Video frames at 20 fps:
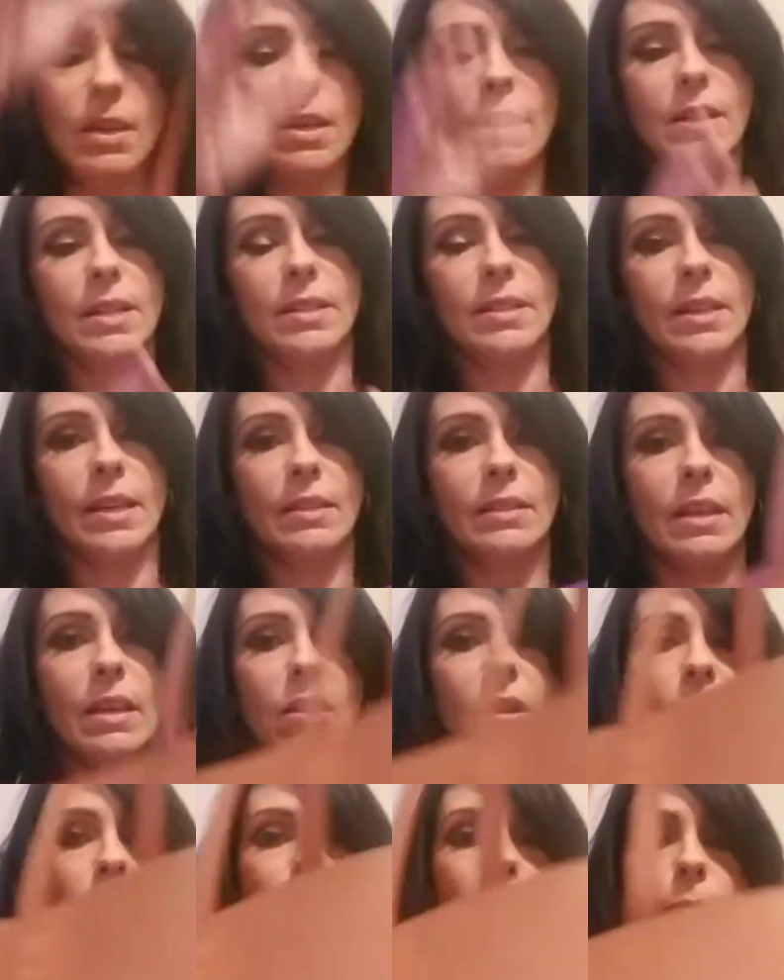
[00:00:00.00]
and it's like that
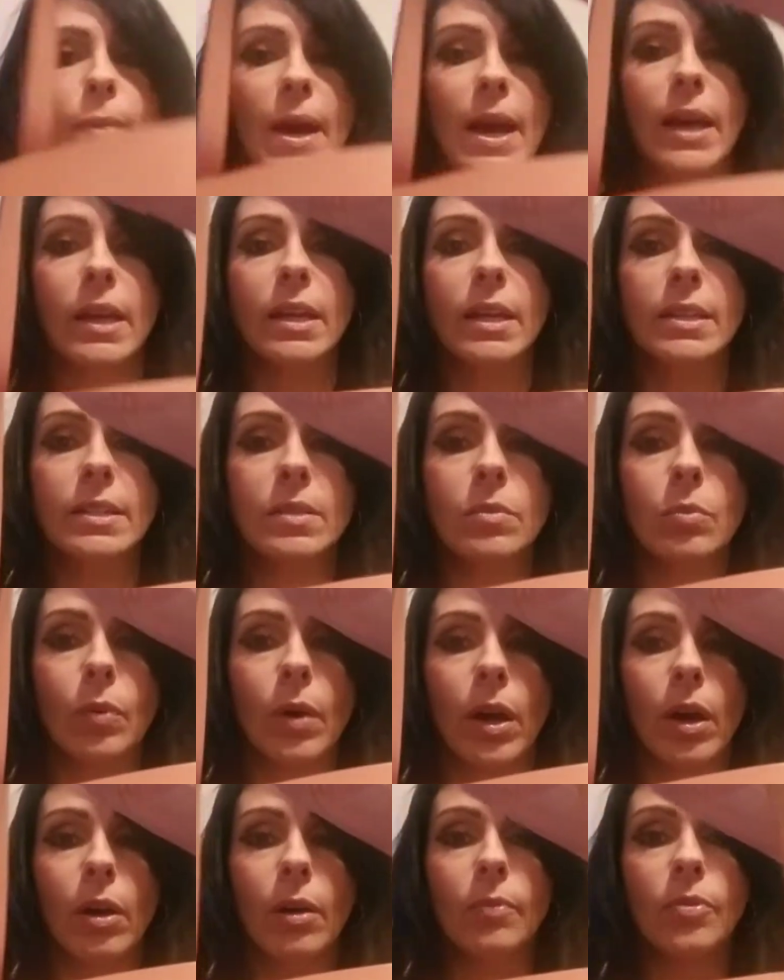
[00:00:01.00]
on the back as
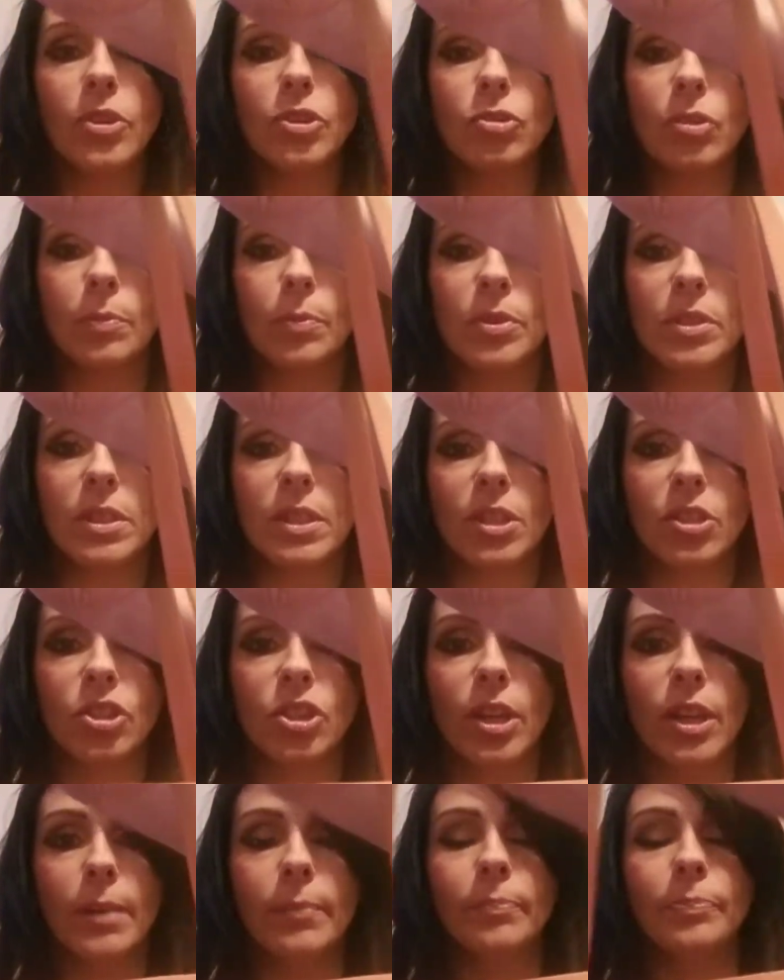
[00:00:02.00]
well, the triple
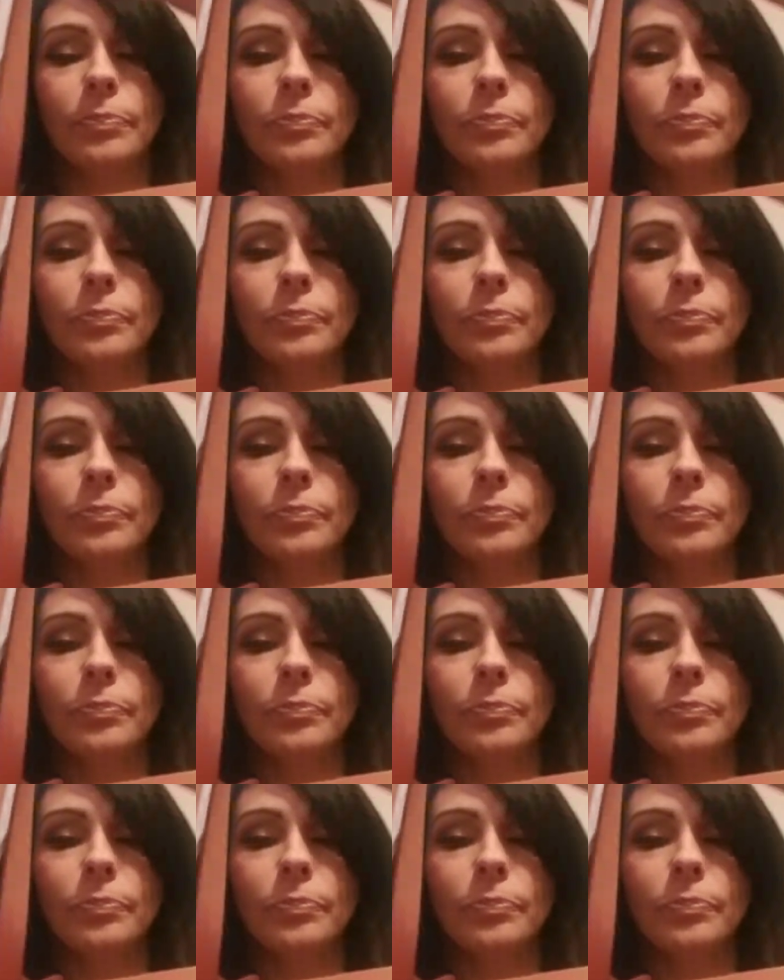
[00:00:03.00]
stitching.